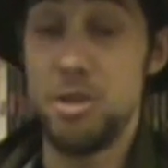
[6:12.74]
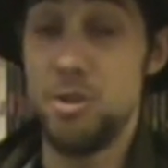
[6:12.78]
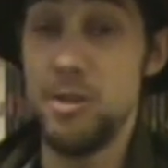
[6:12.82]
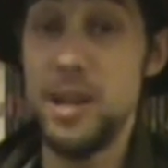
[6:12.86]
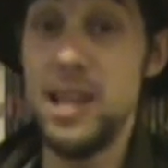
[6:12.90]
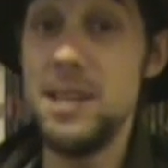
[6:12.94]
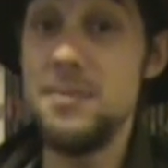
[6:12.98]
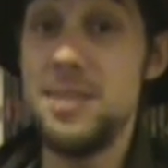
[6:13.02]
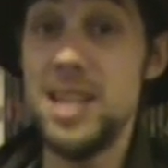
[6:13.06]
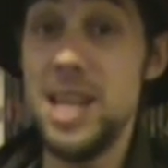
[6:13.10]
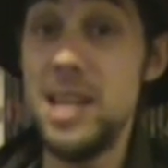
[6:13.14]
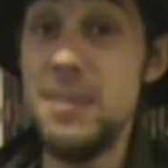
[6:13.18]

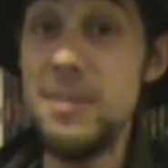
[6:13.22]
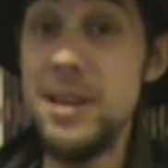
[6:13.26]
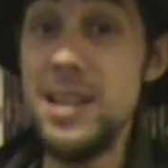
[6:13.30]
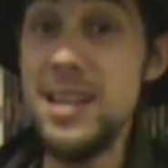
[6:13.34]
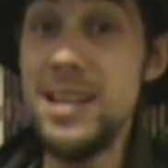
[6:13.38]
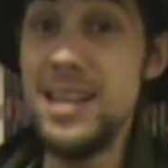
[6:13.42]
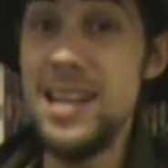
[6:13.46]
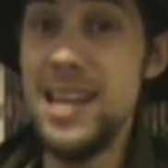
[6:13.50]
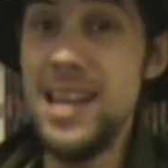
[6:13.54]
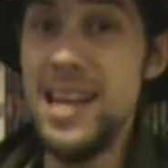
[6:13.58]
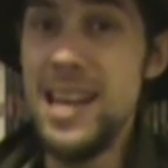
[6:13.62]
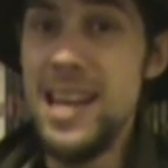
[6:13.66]
dream
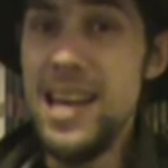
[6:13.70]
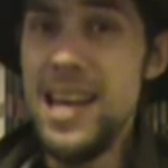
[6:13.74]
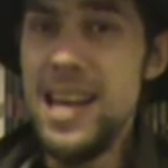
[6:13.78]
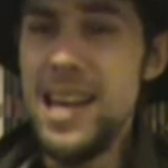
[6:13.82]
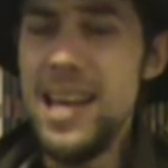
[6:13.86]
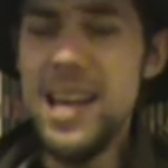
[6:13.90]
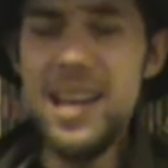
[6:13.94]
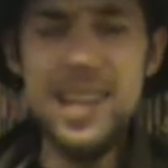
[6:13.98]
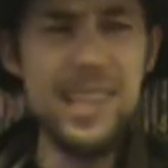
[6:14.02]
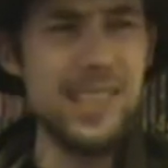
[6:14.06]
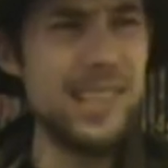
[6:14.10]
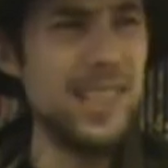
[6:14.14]
demon,
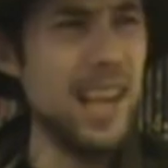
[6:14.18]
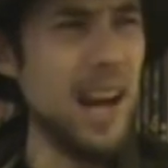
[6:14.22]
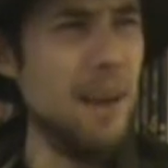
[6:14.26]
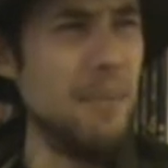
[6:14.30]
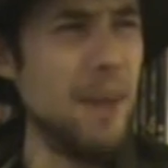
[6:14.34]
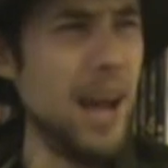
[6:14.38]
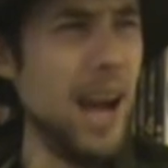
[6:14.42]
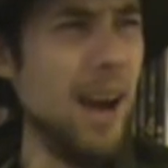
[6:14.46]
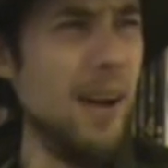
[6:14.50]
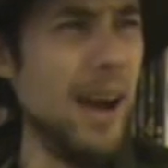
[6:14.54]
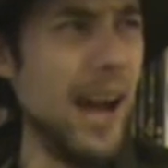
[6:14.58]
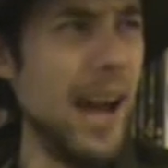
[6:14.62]
it
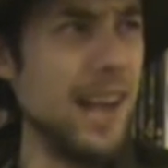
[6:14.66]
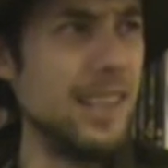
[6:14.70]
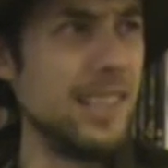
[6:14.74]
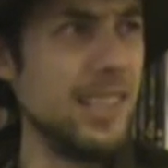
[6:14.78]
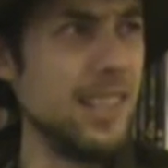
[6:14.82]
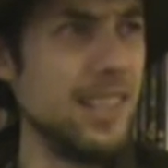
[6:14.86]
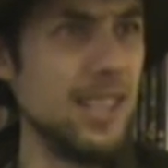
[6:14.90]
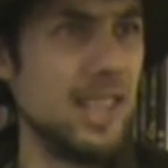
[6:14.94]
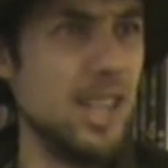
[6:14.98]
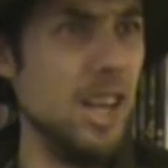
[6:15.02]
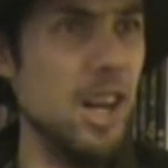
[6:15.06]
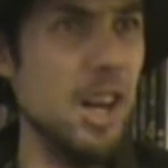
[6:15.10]
somehow
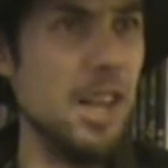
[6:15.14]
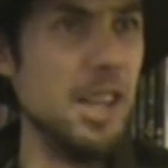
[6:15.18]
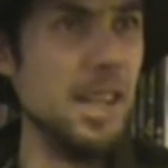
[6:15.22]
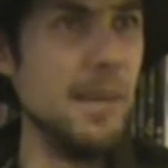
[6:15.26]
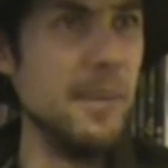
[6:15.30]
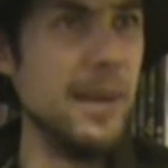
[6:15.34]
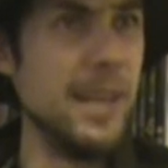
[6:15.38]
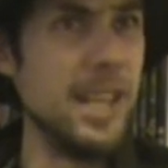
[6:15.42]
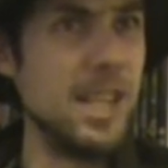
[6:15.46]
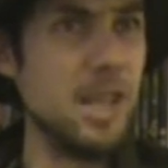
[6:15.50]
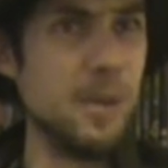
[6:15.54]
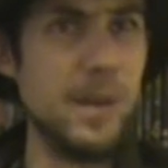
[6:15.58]
hasn't
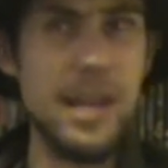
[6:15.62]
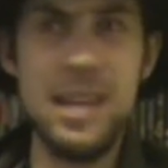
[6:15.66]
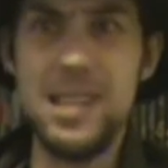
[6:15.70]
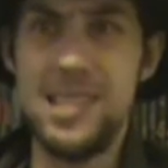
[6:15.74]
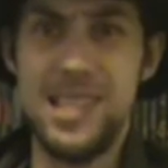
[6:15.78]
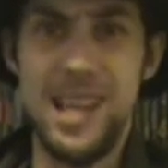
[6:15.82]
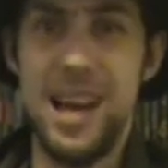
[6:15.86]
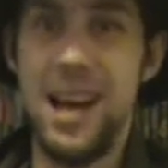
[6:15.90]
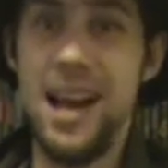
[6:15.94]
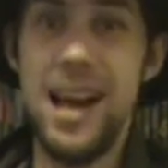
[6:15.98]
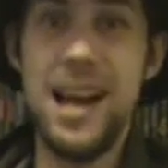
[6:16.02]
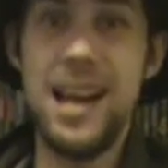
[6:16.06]
turned them into an
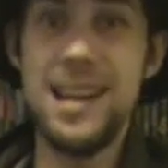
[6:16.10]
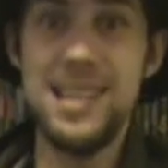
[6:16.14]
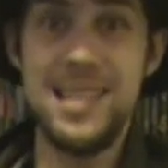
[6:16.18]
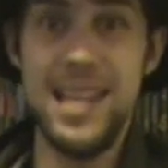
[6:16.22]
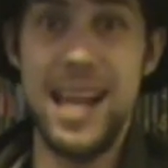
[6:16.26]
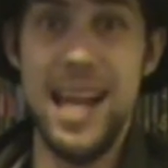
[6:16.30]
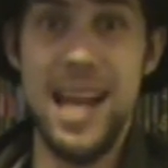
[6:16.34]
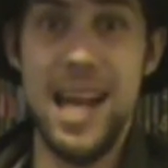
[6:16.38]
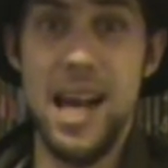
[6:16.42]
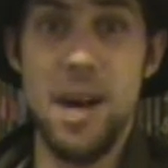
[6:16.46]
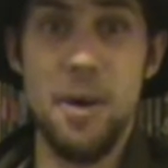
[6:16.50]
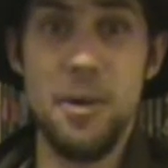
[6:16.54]

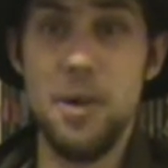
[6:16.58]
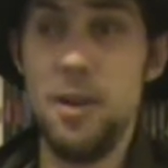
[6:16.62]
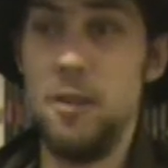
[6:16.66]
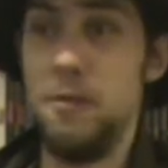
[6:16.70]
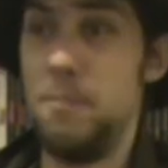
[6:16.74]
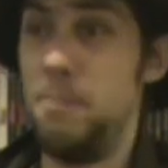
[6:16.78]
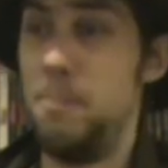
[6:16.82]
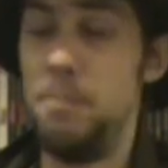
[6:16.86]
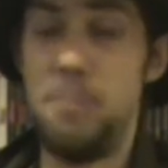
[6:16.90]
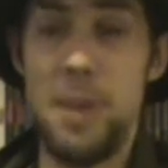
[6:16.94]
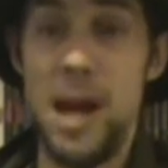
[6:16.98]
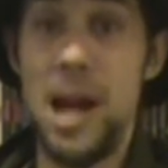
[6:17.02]
entire town
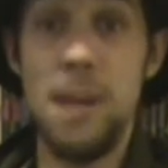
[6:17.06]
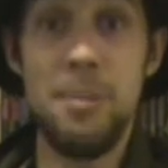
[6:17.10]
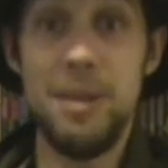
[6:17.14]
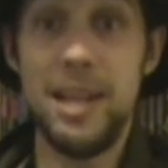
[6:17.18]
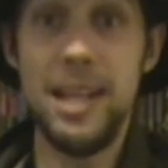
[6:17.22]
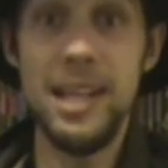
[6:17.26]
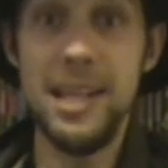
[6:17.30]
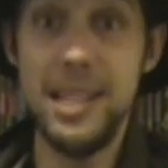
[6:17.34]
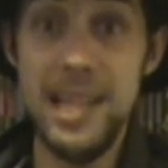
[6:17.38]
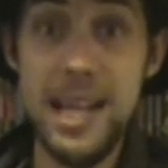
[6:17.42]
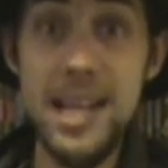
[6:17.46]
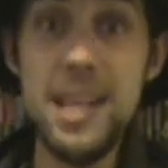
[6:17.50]
of
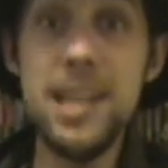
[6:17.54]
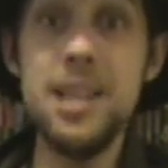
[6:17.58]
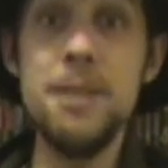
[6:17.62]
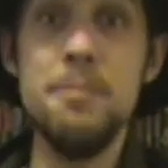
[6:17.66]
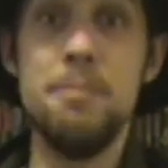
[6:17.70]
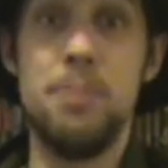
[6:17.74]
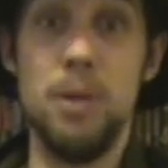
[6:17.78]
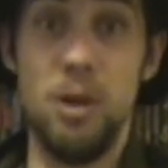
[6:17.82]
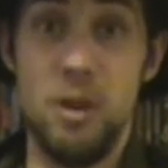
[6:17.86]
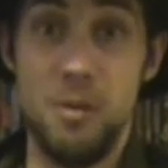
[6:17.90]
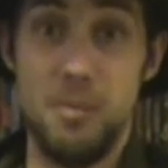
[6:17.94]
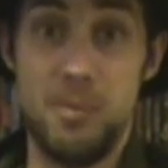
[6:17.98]
babbling
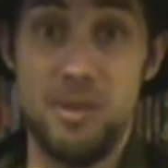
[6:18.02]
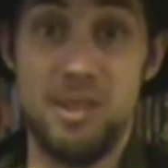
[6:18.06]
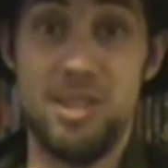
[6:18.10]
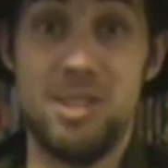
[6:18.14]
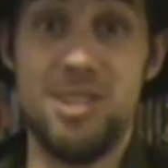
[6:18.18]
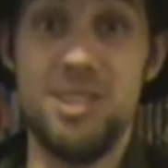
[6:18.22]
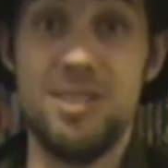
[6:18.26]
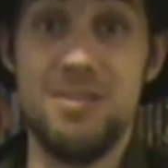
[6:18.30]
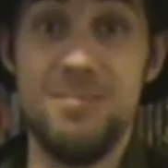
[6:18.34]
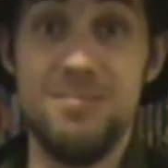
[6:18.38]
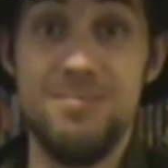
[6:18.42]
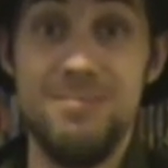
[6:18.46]

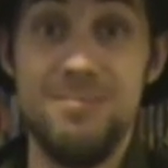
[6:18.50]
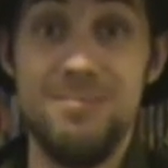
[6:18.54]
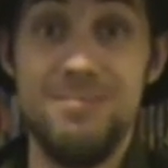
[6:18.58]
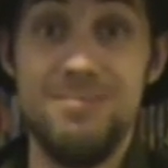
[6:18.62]
nincompoops.